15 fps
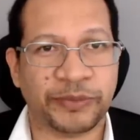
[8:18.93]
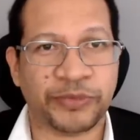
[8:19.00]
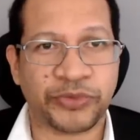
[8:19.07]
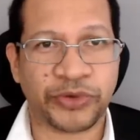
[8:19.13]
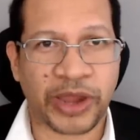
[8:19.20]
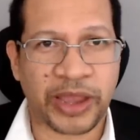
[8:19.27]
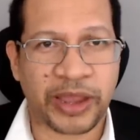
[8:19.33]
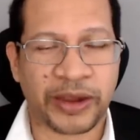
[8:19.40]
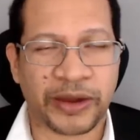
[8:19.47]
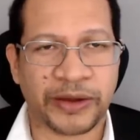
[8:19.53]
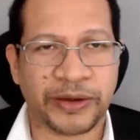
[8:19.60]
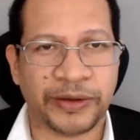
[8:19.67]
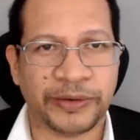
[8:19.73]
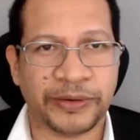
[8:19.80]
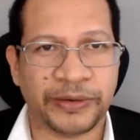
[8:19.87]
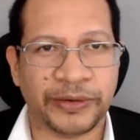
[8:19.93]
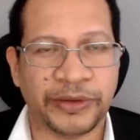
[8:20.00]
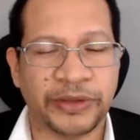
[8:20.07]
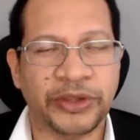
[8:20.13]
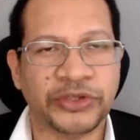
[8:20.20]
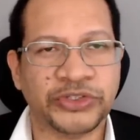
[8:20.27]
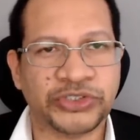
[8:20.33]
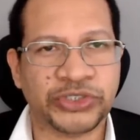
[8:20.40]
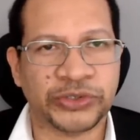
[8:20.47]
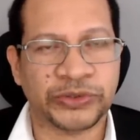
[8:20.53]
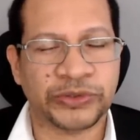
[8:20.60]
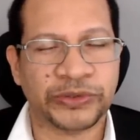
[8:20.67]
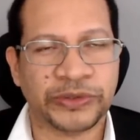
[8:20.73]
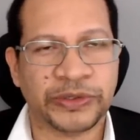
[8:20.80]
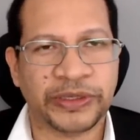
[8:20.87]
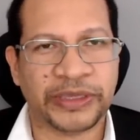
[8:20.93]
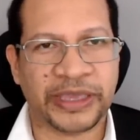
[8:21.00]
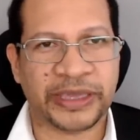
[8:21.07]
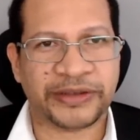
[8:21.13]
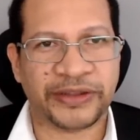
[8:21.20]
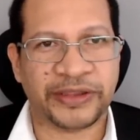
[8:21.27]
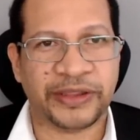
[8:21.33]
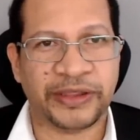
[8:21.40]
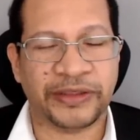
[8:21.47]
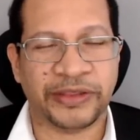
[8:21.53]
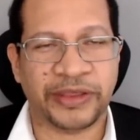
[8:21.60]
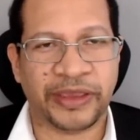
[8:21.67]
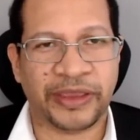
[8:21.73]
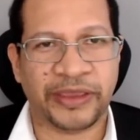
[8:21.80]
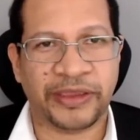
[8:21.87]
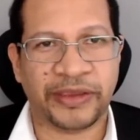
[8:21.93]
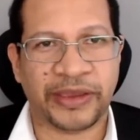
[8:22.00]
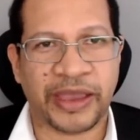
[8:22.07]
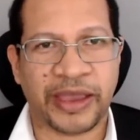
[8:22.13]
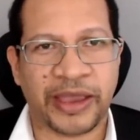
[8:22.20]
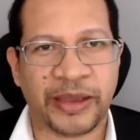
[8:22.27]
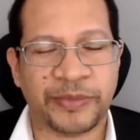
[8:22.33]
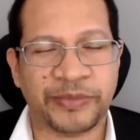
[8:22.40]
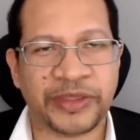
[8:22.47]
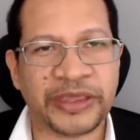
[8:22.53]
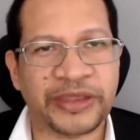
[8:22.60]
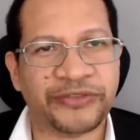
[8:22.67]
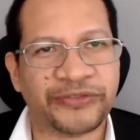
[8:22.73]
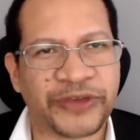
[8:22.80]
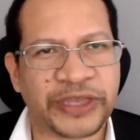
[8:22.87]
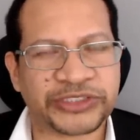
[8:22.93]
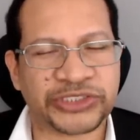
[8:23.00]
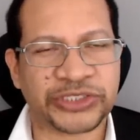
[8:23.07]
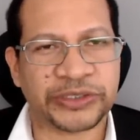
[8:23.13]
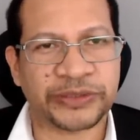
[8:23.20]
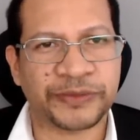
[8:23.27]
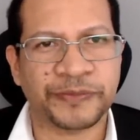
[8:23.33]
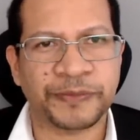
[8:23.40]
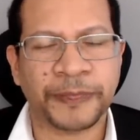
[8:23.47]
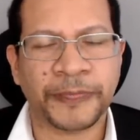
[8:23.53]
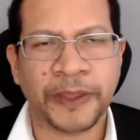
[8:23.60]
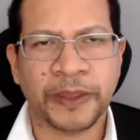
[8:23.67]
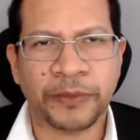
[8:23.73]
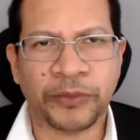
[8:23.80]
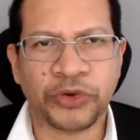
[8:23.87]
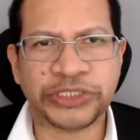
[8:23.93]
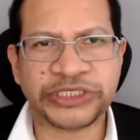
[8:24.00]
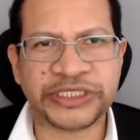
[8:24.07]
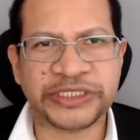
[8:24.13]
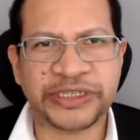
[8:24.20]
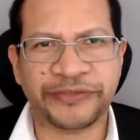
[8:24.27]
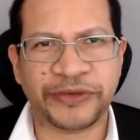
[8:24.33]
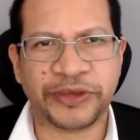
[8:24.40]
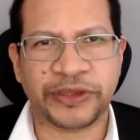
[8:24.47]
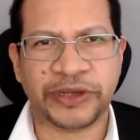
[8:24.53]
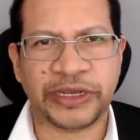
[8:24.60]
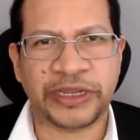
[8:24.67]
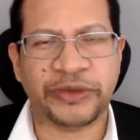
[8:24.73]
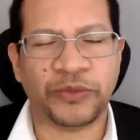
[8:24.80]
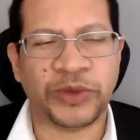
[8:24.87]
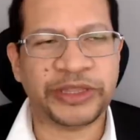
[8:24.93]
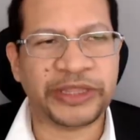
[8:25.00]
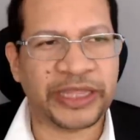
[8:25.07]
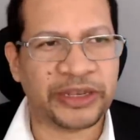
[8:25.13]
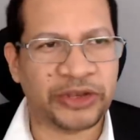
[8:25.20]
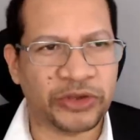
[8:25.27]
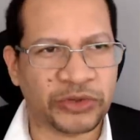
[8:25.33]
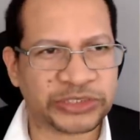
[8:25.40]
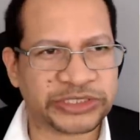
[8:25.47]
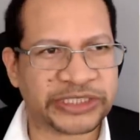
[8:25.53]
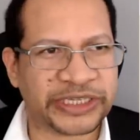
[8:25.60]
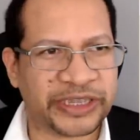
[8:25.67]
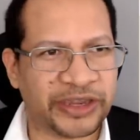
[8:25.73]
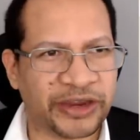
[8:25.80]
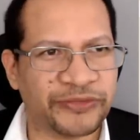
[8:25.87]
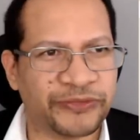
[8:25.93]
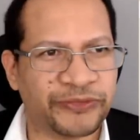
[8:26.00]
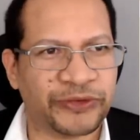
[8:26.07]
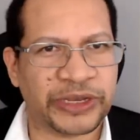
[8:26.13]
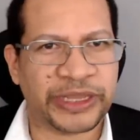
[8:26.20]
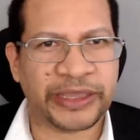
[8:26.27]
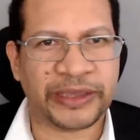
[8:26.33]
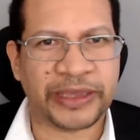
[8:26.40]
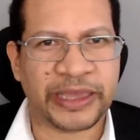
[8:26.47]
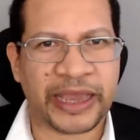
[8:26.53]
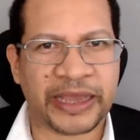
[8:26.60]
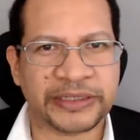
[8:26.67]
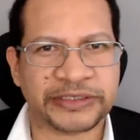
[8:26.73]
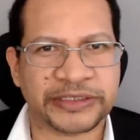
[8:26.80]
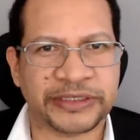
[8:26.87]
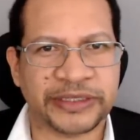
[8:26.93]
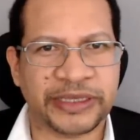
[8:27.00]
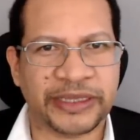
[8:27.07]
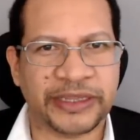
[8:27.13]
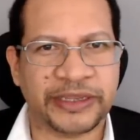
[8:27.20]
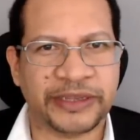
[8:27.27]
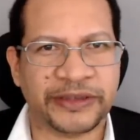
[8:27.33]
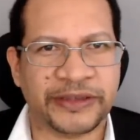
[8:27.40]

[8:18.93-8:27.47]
prior to getting the infection. More significantly, when they looked carefully at the